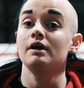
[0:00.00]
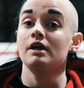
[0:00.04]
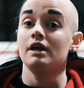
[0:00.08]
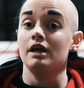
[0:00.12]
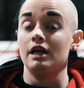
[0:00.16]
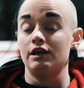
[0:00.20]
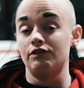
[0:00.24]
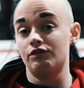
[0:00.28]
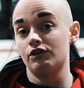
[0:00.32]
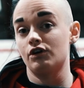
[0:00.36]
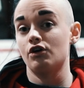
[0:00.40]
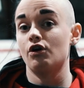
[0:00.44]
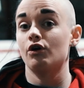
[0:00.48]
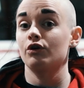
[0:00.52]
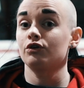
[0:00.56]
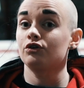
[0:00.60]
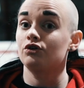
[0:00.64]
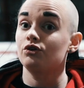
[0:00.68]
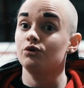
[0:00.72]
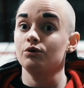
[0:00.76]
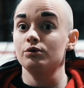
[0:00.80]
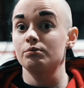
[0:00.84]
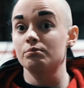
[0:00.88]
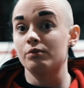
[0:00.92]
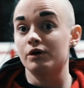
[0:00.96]
If you can't
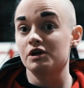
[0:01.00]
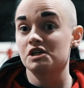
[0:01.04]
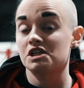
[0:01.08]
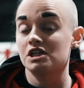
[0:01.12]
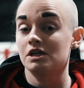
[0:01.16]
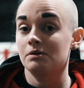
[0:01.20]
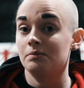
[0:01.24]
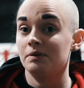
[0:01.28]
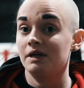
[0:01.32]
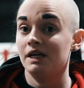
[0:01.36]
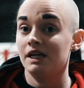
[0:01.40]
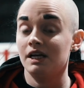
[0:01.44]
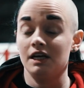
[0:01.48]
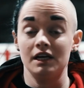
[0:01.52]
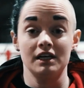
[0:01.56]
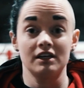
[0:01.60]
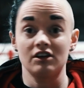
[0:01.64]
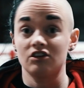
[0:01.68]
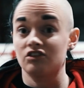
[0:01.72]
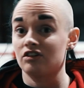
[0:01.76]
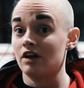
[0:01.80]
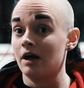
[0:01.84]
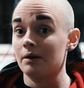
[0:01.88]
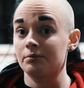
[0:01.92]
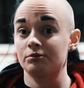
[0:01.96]
do much in the beginning,
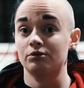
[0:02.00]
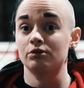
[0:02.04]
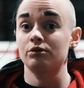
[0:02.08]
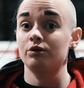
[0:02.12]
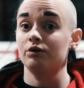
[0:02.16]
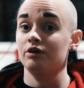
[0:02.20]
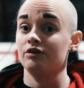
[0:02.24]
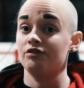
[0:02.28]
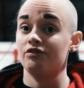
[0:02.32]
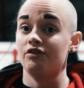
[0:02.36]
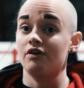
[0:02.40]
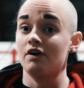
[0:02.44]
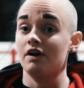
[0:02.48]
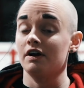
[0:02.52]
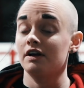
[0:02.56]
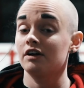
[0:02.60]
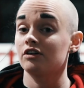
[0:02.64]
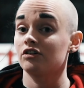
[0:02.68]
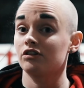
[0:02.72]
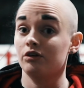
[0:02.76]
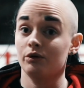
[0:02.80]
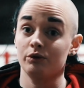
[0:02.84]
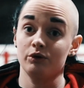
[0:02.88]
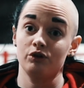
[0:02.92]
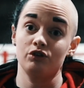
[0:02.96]
that's absolutely fine,
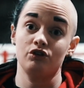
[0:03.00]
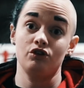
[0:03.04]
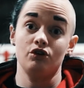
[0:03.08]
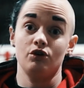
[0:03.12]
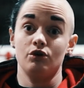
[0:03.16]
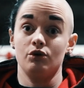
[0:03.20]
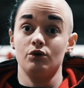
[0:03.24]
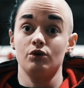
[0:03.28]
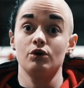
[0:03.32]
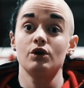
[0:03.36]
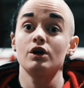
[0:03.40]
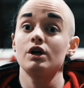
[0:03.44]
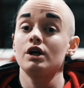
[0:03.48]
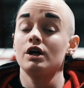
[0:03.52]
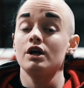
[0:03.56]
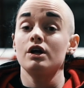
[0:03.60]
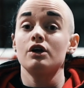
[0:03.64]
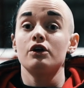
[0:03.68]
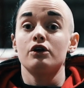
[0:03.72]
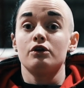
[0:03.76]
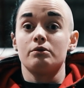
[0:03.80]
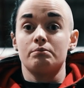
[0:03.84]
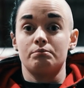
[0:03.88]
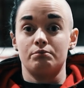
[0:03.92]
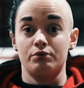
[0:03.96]
as long as you
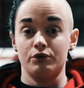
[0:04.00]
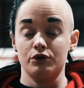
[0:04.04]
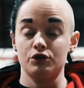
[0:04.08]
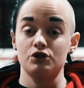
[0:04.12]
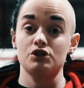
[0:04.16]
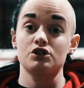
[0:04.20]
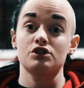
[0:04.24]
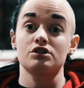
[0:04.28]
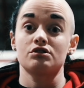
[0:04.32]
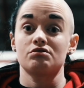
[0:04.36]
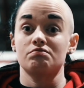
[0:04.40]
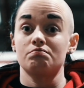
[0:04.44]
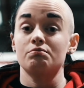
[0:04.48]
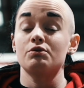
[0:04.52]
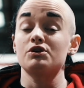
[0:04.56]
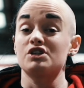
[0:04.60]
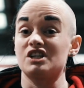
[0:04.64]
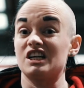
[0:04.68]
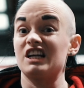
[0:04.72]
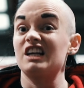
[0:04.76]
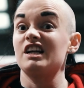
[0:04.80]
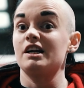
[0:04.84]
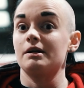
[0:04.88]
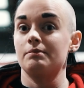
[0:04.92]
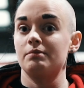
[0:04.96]
push it a
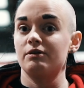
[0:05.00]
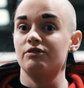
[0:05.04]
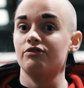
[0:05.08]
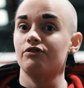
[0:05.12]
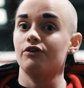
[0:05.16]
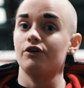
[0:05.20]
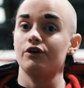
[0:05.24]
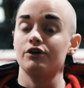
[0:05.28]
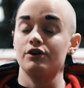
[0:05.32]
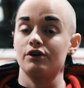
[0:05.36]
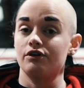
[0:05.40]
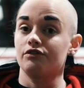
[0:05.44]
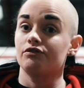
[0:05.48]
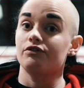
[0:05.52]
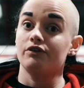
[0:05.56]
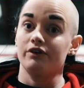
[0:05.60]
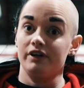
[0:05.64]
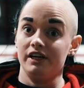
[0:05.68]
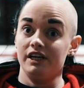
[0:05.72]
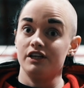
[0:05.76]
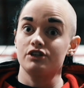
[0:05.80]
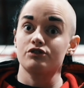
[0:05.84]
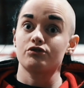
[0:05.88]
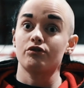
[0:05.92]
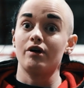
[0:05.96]
little bit further for
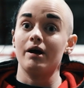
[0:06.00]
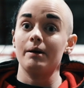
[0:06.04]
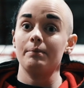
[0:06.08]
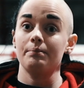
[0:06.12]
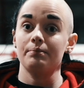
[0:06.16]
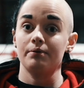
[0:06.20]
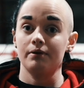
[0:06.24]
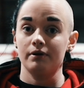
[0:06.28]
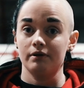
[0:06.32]
each rep.